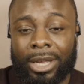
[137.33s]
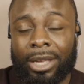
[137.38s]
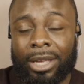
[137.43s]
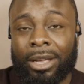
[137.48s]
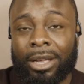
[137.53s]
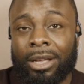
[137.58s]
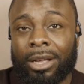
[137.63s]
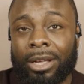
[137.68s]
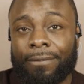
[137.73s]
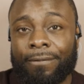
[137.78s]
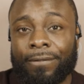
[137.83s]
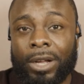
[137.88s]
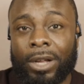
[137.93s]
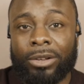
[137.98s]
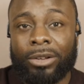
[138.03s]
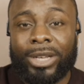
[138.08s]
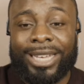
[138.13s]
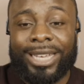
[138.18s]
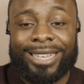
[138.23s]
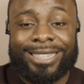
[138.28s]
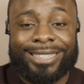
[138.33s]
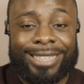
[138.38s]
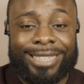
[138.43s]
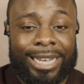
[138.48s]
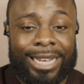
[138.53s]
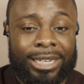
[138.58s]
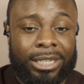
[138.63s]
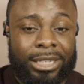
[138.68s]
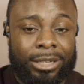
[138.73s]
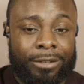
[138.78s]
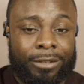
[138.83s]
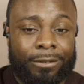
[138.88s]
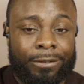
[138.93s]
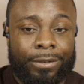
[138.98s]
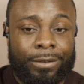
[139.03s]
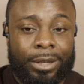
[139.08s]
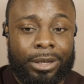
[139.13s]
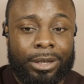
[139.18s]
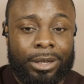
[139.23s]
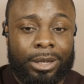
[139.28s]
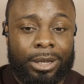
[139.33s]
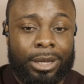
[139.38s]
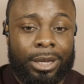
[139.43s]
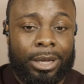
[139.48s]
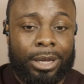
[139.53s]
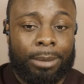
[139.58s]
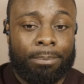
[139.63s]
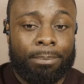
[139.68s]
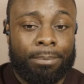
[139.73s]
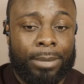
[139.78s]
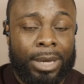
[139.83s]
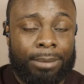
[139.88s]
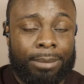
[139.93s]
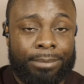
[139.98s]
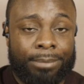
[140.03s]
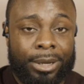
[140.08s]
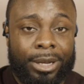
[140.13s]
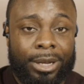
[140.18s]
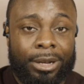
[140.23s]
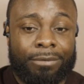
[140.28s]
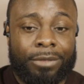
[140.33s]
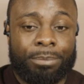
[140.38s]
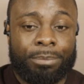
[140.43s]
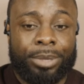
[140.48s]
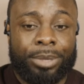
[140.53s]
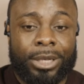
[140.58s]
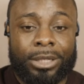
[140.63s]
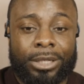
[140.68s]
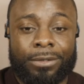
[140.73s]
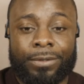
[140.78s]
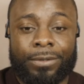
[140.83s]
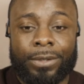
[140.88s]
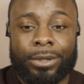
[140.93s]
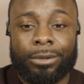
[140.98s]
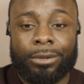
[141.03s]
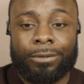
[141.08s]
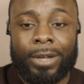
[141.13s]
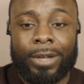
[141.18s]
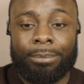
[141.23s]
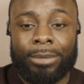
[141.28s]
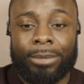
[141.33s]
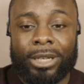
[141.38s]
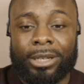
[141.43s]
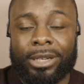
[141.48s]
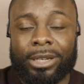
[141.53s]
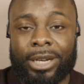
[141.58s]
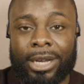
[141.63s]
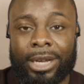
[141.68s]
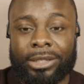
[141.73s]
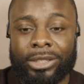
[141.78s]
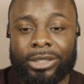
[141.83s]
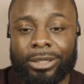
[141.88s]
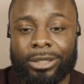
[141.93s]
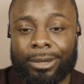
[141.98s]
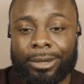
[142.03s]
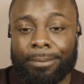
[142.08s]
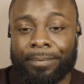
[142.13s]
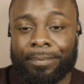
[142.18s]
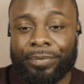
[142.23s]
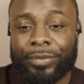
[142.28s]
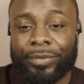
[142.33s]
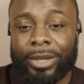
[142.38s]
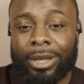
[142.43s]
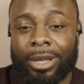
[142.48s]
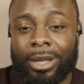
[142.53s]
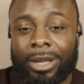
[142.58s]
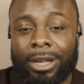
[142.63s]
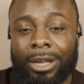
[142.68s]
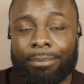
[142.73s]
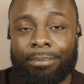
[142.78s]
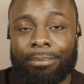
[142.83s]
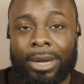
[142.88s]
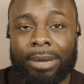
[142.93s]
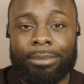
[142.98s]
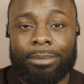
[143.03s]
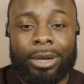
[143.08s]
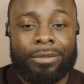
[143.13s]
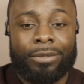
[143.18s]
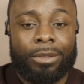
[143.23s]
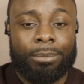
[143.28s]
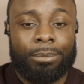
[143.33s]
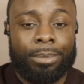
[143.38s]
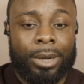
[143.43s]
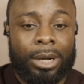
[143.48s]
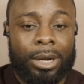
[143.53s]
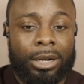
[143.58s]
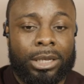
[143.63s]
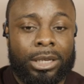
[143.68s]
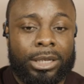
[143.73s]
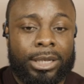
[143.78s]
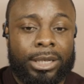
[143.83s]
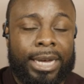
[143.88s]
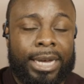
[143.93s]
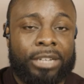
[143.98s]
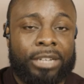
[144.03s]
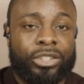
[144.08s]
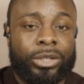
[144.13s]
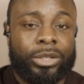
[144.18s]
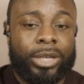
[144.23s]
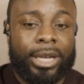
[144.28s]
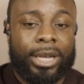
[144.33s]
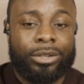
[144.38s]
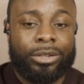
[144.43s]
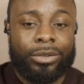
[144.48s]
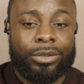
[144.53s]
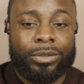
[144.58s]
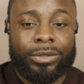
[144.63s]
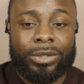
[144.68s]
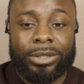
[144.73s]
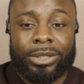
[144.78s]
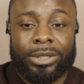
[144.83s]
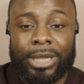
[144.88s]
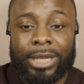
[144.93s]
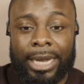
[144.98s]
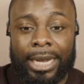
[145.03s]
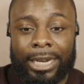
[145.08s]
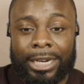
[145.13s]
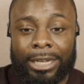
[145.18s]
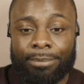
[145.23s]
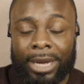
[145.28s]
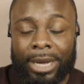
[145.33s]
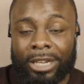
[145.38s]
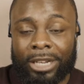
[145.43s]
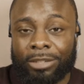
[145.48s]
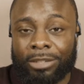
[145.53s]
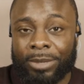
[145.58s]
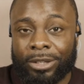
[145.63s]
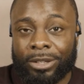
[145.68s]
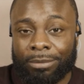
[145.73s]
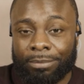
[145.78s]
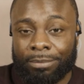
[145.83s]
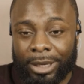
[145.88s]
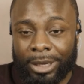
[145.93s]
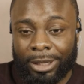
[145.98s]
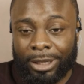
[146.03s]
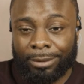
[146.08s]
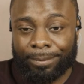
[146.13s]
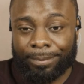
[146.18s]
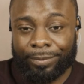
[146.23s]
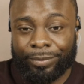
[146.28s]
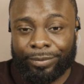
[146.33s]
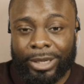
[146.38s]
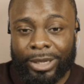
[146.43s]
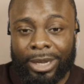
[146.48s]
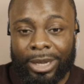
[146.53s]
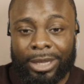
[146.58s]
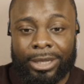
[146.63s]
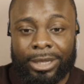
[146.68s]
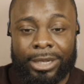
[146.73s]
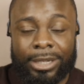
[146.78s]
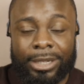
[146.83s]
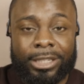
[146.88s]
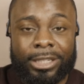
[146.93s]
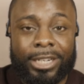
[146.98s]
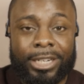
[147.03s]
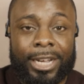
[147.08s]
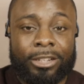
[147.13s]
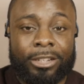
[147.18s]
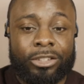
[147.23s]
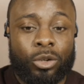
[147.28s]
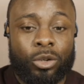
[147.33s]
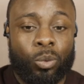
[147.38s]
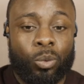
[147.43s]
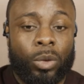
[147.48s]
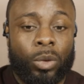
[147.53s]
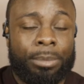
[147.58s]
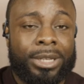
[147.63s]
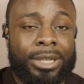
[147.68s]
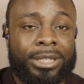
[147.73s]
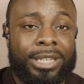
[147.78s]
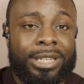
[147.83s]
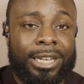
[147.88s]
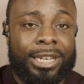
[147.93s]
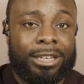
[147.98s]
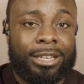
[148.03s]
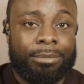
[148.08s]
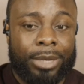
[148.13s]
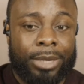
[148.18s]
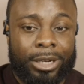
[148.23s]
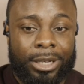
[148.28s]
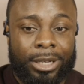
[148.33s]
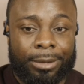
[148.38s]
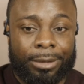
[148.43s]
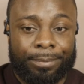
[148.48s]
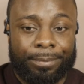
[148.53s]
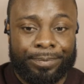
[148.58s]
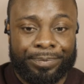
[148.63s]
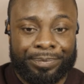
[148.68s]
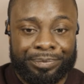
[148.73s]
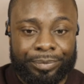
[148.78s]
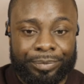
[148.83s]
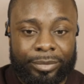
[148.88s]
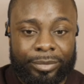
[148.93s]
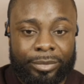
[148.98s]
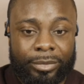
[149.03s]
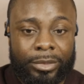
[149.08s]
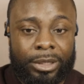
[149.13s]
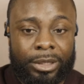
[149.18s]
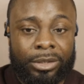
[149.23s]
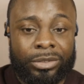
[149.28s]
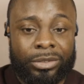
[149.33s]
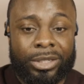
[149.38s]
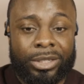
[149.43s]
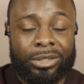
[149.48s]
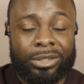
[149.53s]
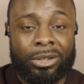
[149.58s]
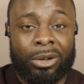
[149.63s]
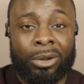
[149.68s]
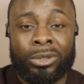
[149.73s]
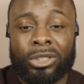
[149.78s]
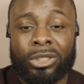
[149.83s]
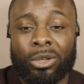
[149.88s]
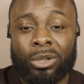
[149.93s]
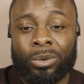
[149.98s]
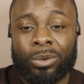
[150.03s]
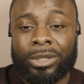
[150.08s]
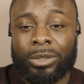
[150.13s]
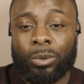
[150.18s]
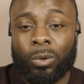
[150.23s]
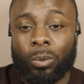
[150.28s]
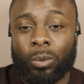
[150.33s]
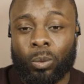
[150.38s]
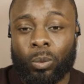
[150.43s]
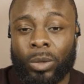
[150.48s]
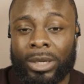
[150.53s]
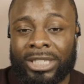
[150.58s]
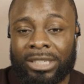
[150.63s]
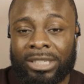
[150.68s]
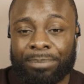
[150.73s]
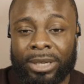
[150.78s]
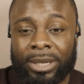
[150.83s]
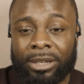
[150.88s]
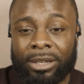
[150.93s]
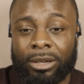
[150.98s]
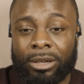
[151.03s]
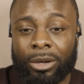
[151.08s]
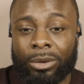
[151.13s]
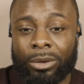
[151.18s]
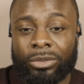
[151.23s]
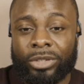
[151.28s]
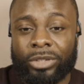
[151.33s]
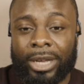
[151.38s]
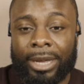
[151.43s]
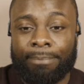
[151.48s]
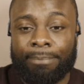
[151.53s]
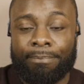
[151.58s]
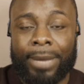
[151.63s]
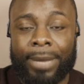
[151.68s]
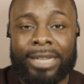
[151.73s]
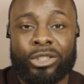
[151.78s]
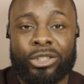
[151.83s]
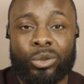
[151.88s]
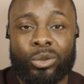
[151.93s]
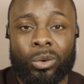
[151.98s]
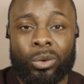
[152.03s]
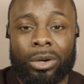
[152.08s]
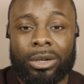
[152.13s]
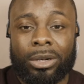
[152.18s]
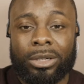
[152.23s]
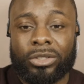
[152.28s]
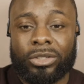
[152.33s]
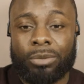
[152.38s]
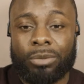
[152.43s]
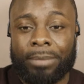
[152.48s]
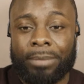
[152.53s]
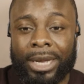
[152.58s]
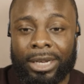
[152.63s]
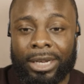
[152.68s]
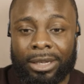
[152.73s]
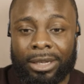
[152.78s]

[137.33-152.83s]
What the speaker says: a founding executive, member of the Pigsfield Family Connection, a member of the Berkeley Educational Society Management Committee, the International Women's Day Committee. She's also a We Speak coach and mentor to many.